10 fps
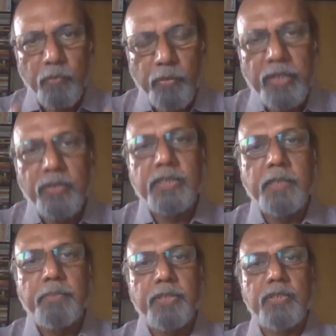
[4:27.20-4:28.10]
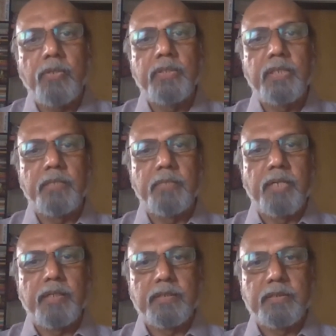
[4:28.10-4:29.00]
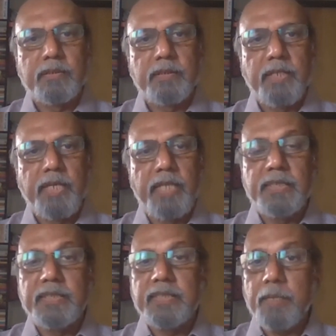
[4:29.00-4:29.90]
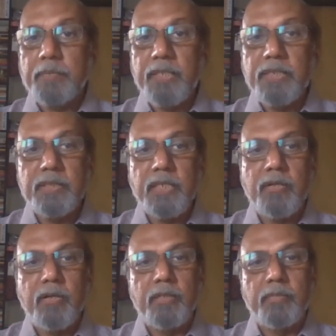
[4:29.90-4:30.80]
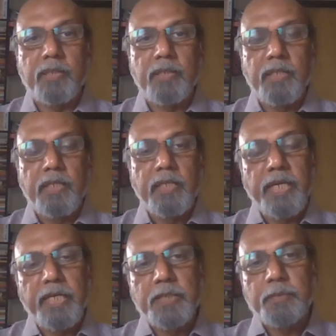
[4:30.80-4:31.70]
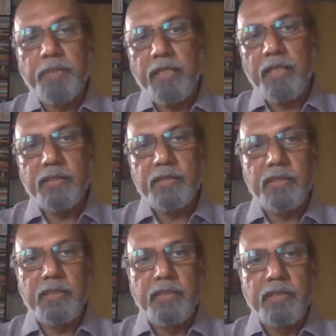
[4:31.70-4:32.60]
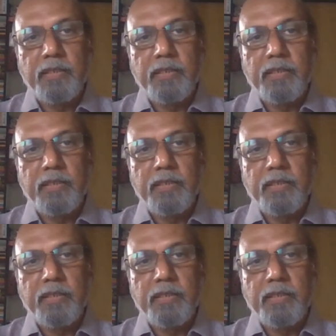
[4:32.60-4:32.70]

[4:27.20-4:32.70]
went to suppress on the demand, and the Japanese economy experienced